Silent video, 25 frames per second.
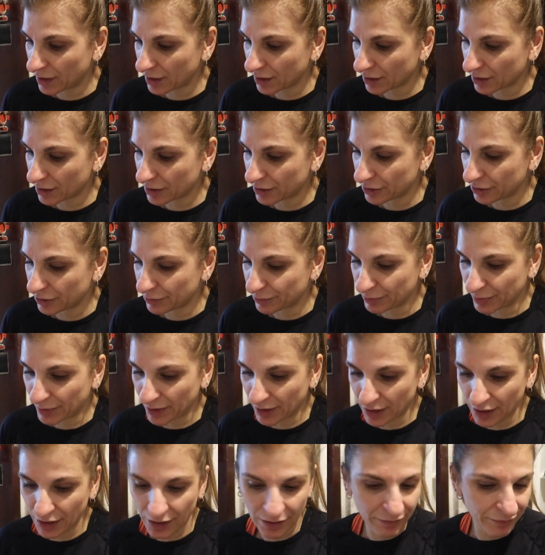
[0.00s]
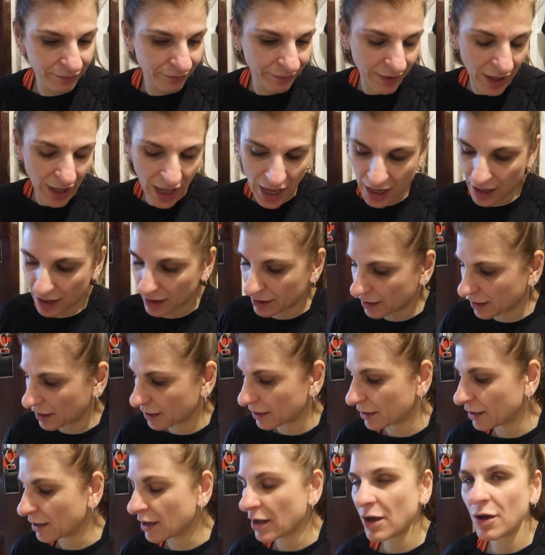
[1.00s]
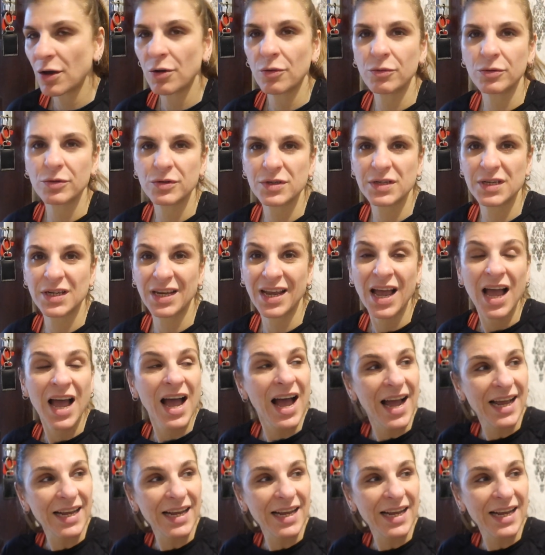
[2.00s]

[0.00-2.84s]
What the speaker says: it could be anything, we'll see.